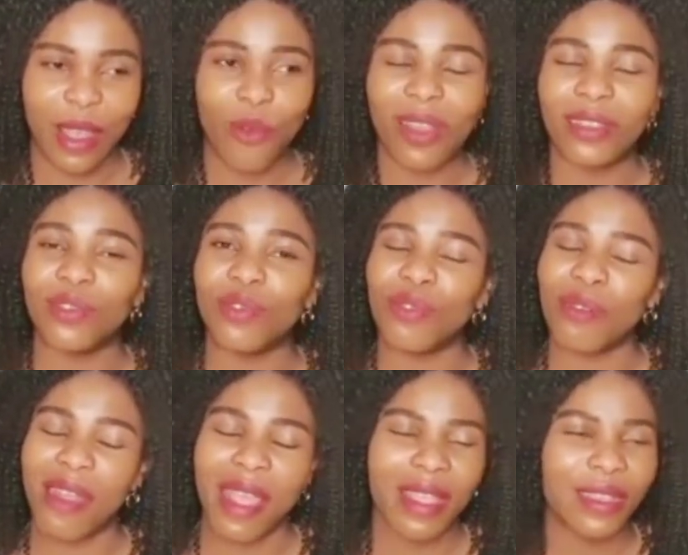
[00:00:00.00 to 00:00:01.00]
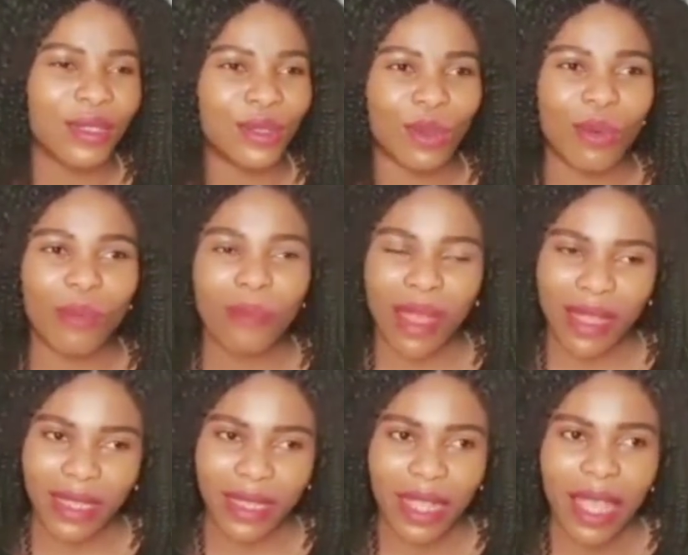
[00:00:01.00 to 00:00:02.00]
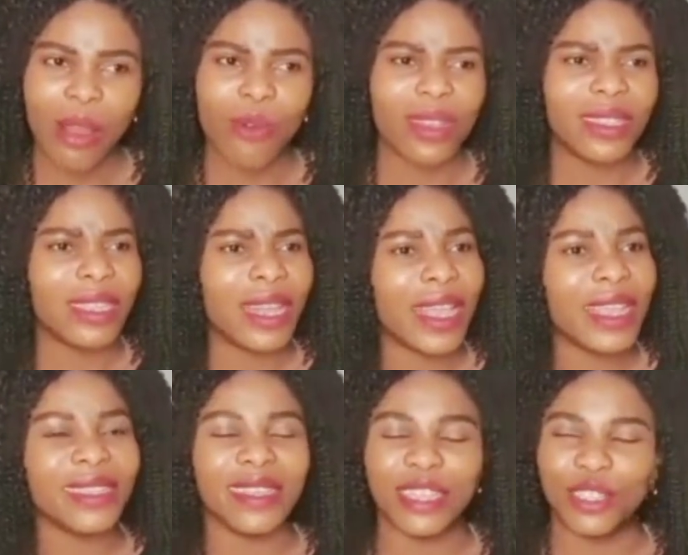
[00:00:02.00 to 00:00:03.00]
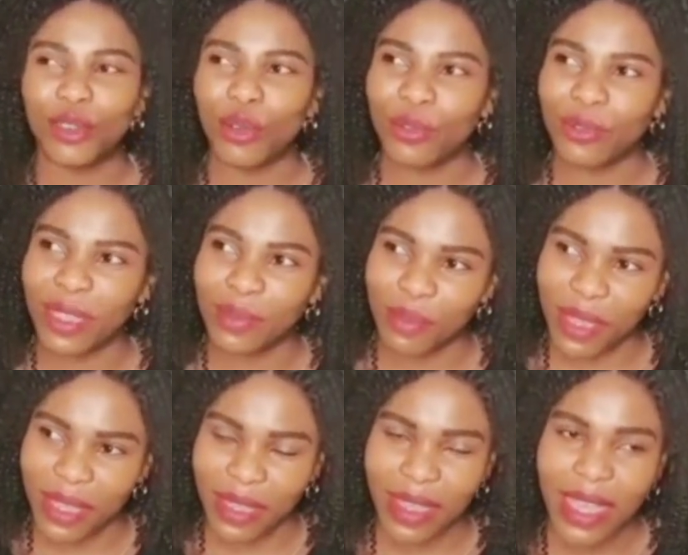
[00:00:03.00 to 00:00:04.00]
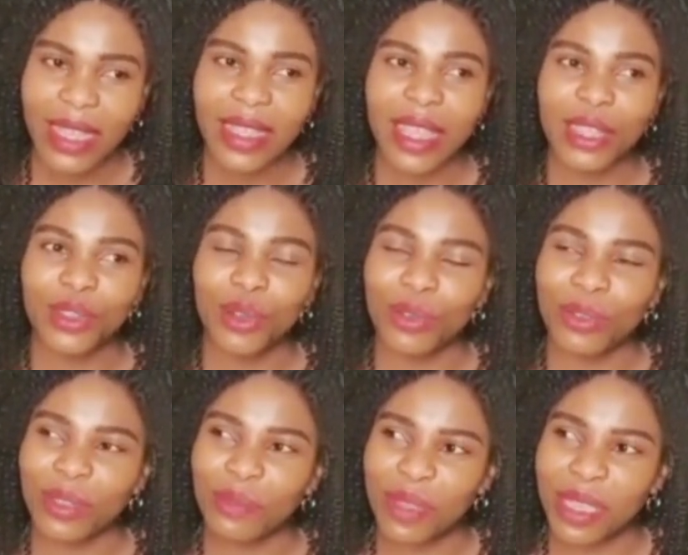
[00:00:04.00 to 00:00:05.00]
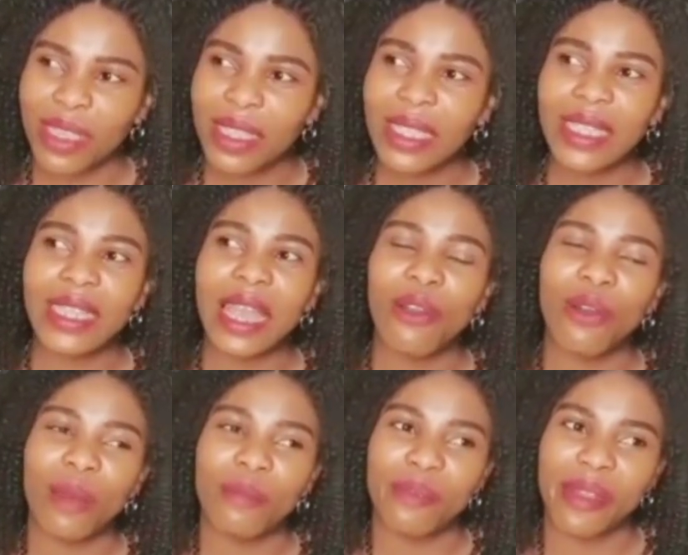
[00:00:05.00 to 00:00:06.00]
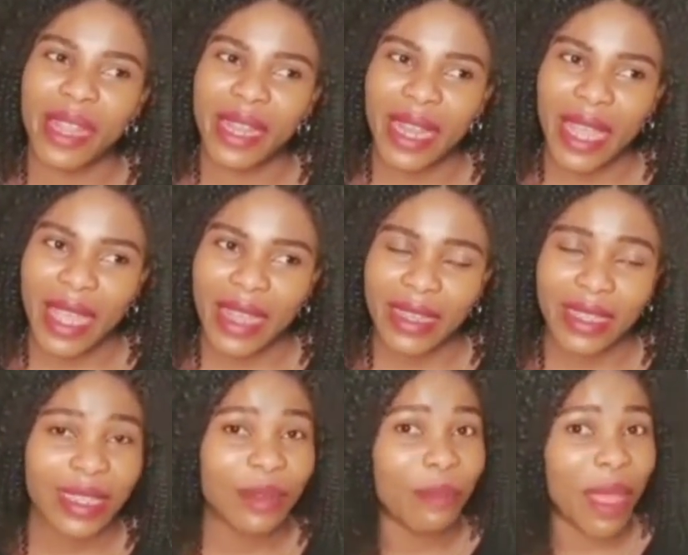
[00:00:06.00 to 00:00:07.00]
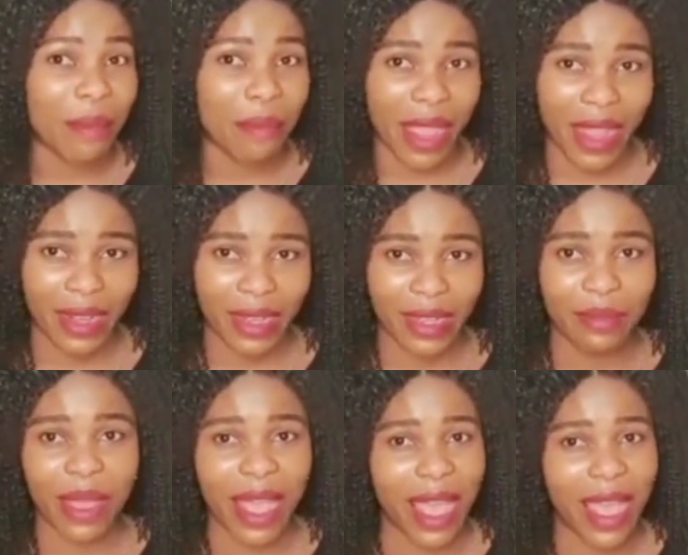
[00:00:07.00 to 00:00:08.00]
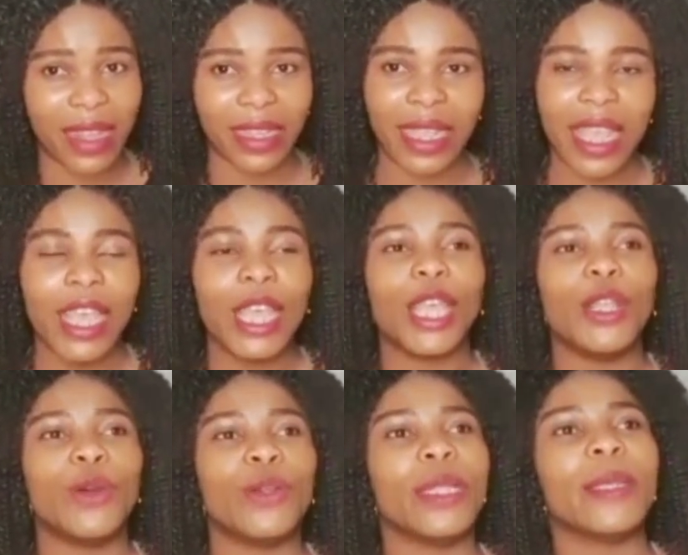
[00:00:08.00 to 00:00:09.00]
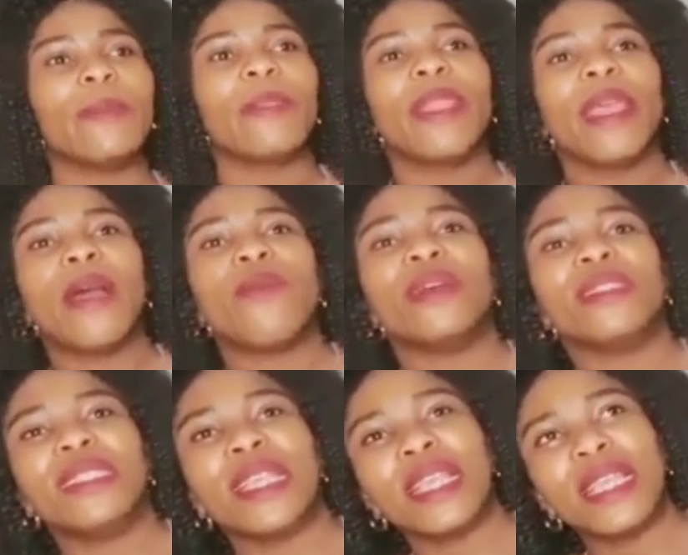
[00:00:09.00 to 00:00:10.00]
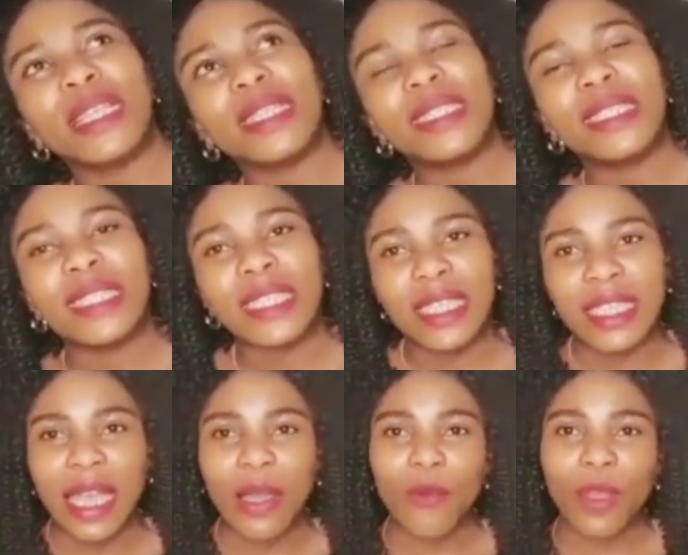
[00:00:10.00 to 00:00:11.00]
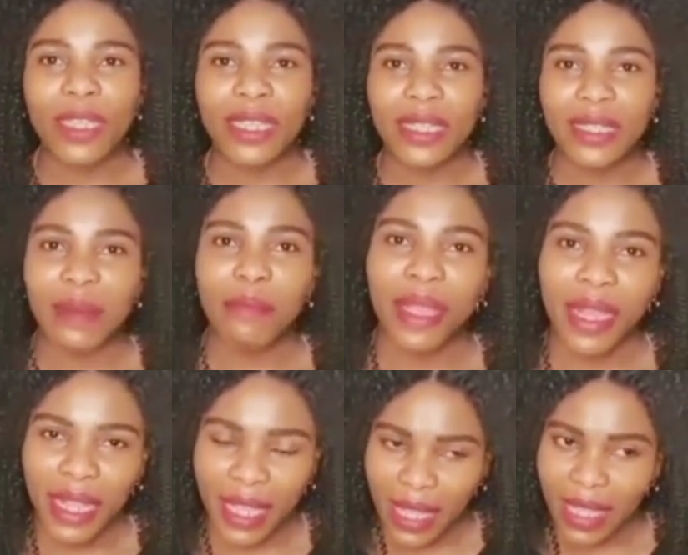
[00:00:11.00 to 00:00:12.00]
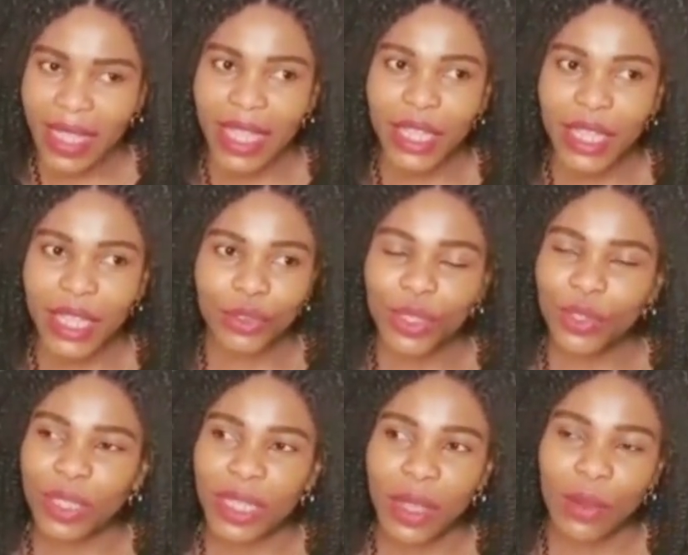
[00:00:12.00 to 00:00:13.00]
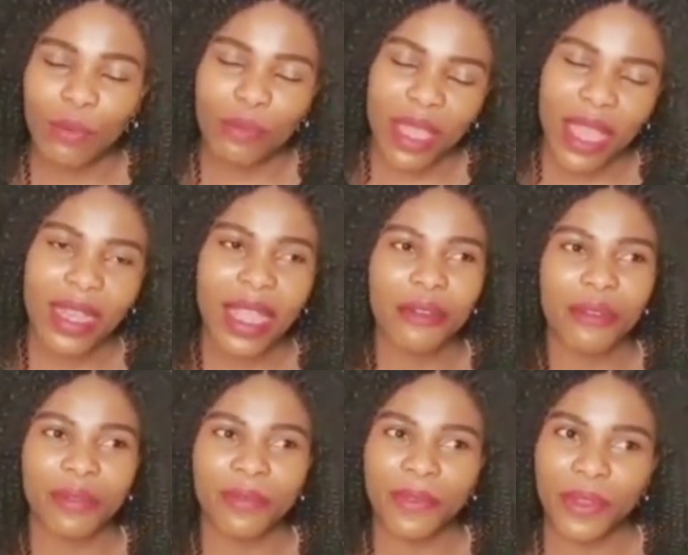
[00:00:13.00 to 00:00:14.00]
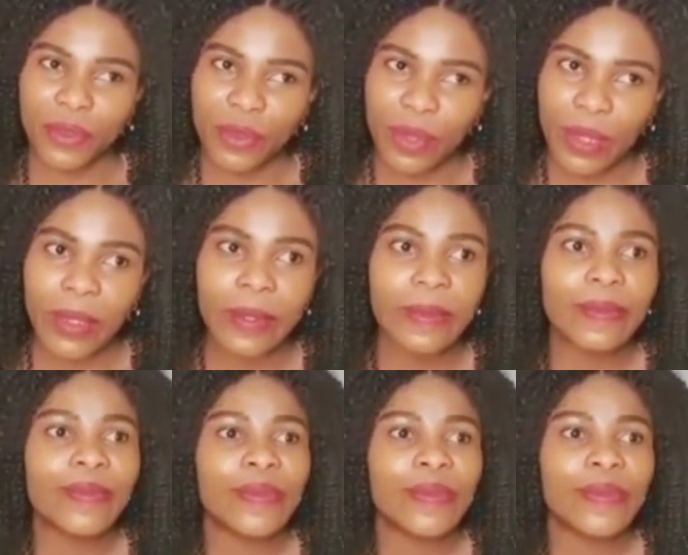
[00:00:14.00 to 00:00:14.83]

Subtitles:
I was crying so much. I was like, they told me, see, now I'm pregnant. In my mind, in my heart alone, I was saying, see now what is happening. They used to tell me and I refused.